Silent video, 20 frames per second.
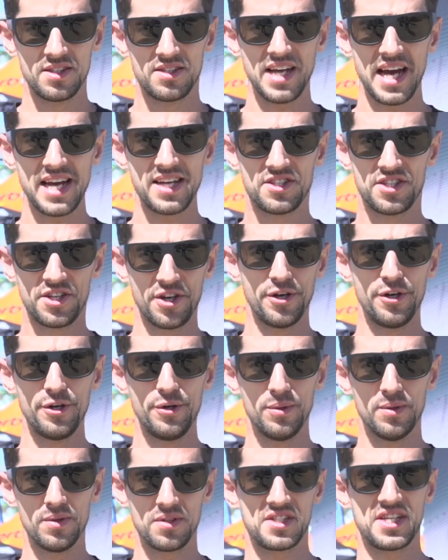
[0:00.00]
Day
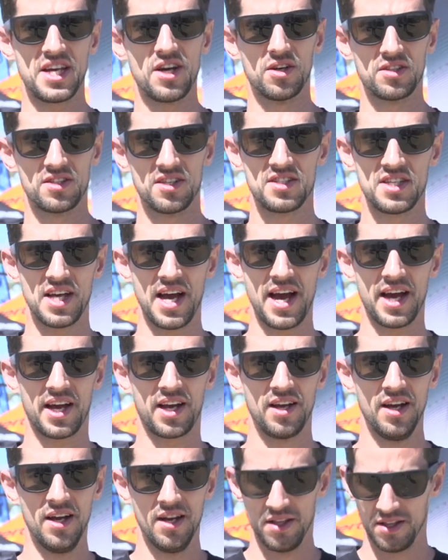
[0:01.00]
two, Sea Otter
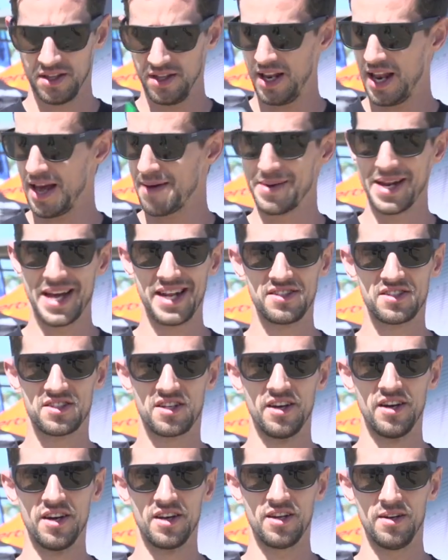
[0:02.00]
tech. The lemonade's
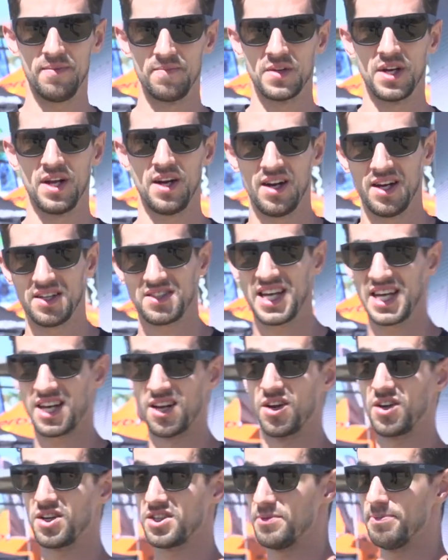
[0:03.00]
good. Let's take
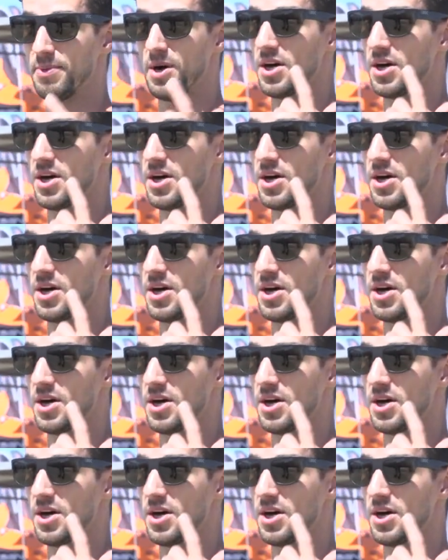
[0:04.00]
a look at some